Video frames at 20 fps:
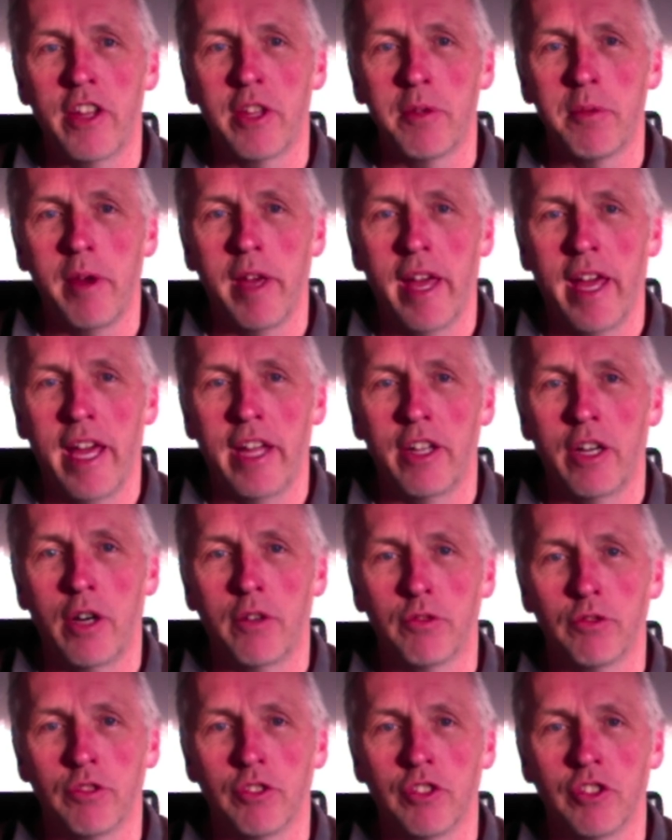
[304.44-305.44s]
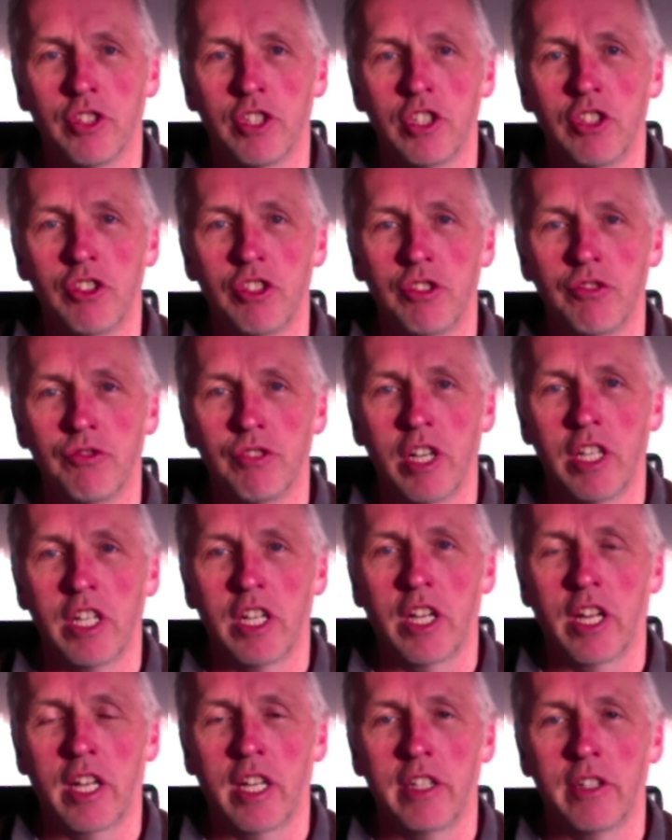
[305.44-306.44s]
them ahead after a surging run and
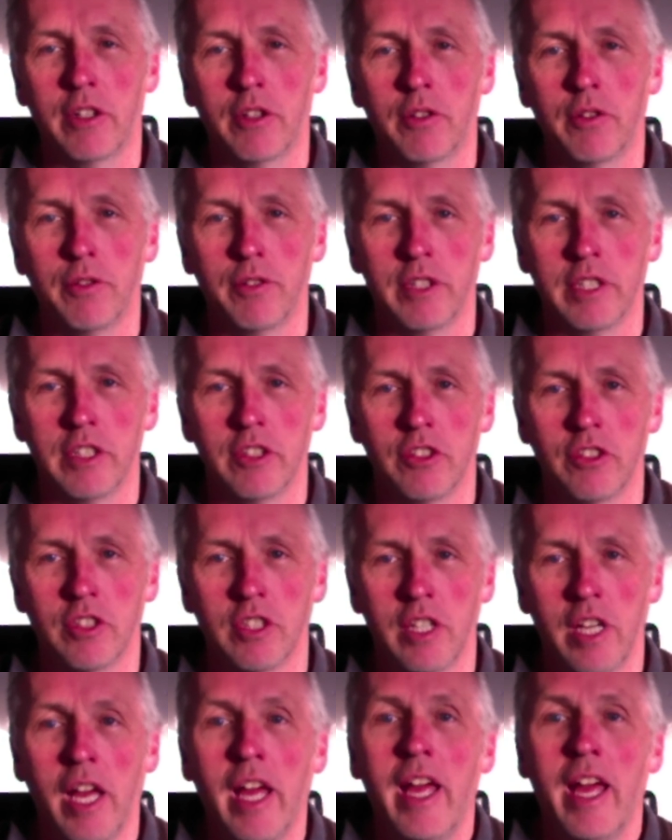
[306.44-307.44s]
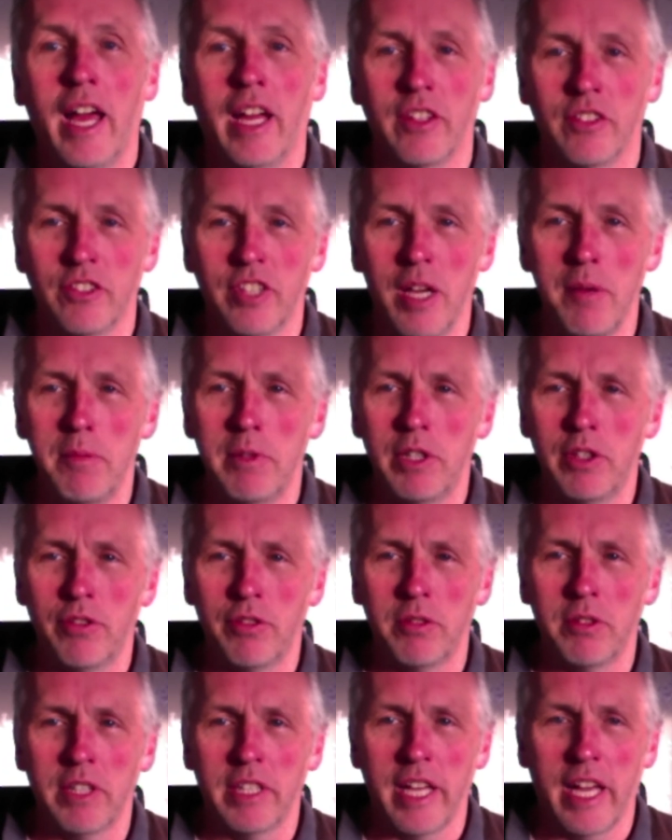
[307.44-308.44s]
a clinical finish. And 10 minutes
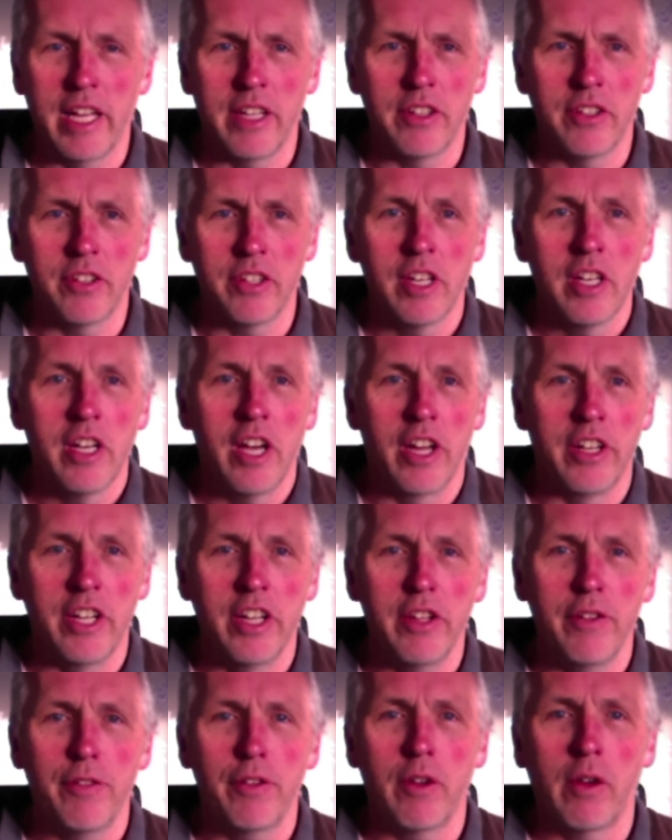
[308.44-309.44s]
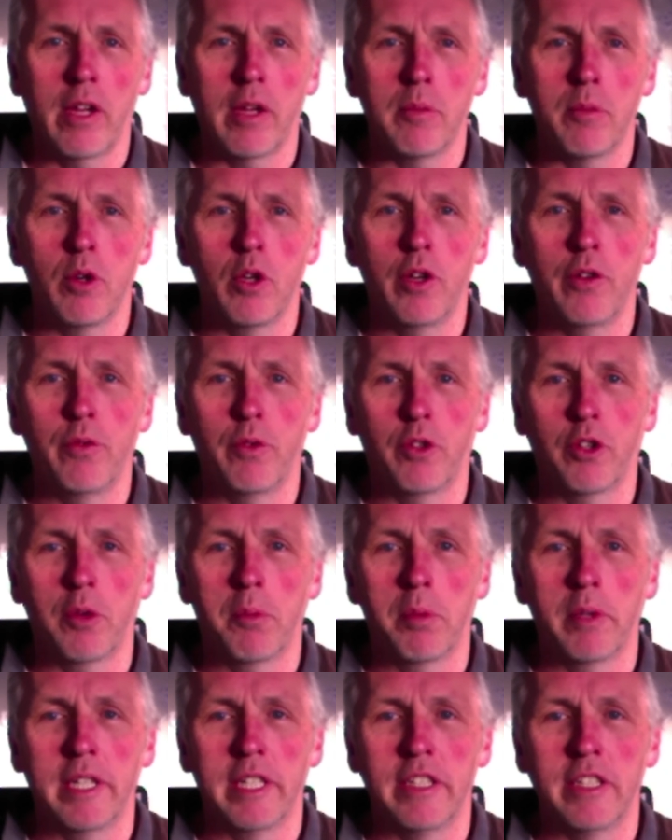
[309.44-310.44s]
from the end, Another flying move was
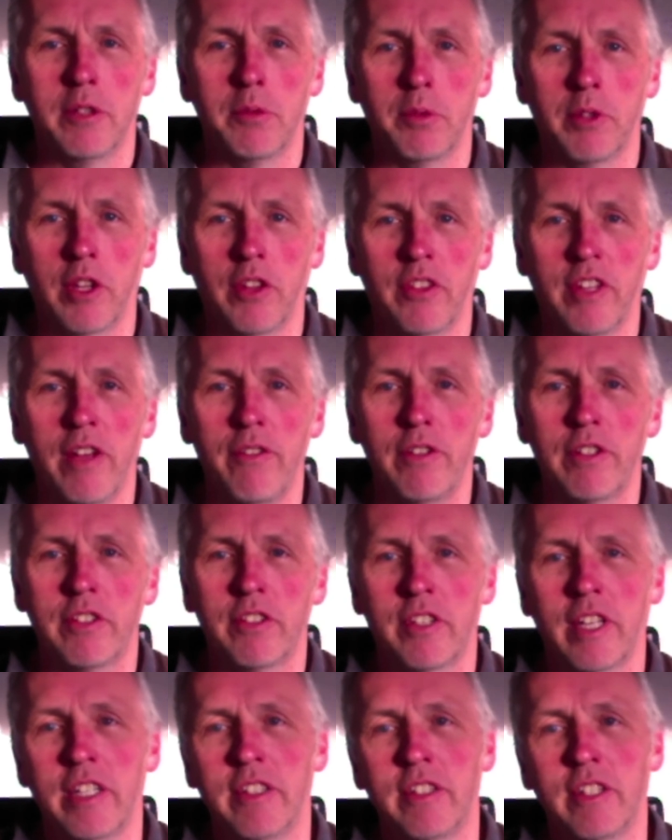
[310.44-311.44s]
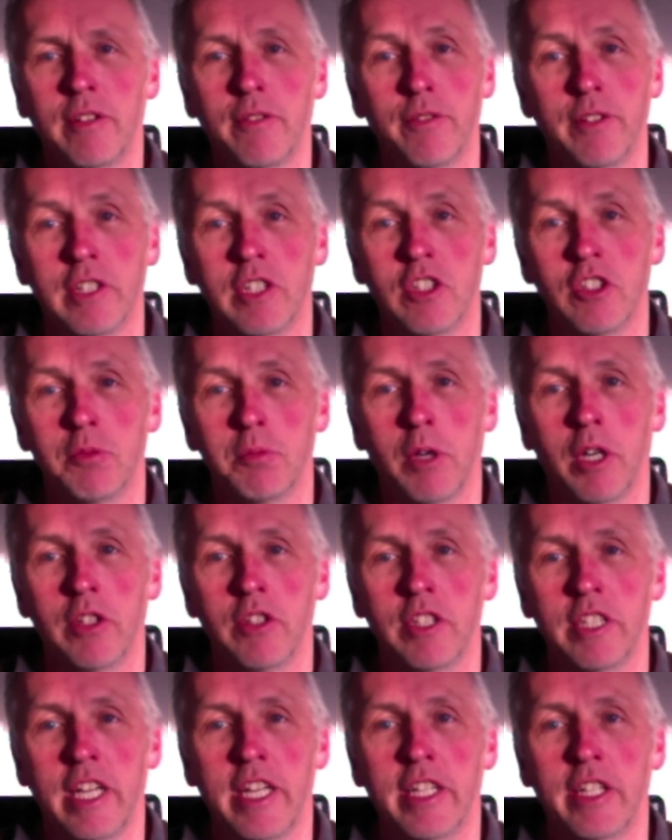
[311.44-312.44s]
completed with a devastating finish by
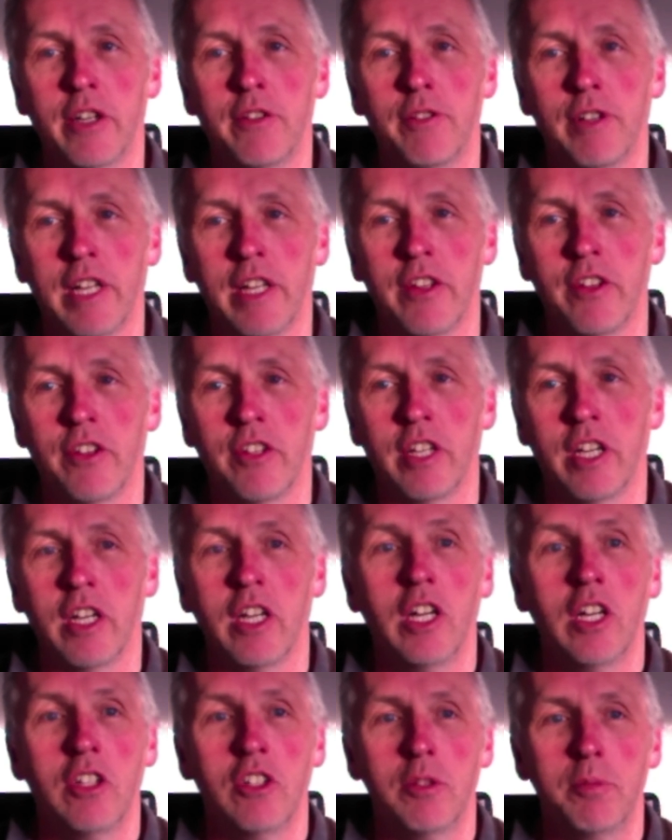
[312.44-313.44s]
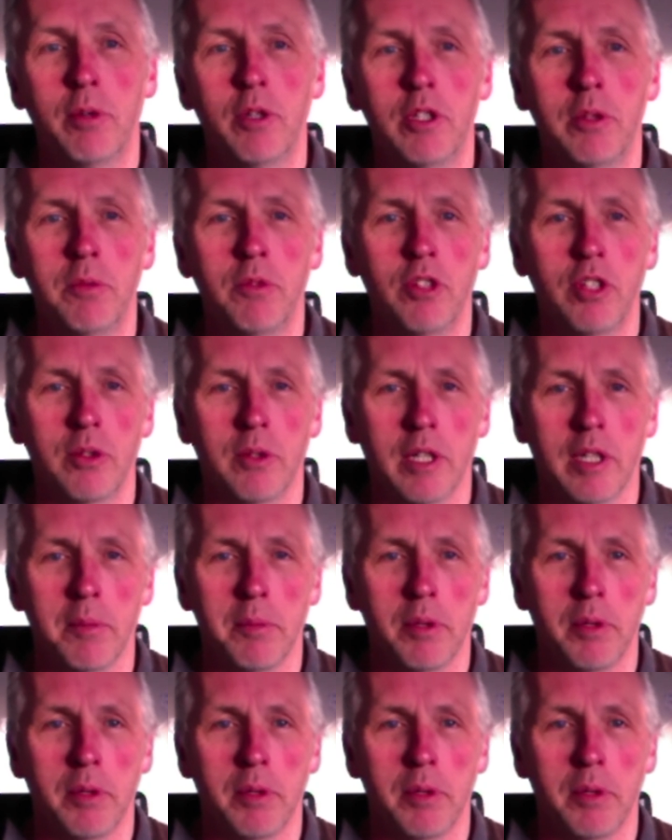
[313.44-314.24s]
Diego Valencia to put them two up.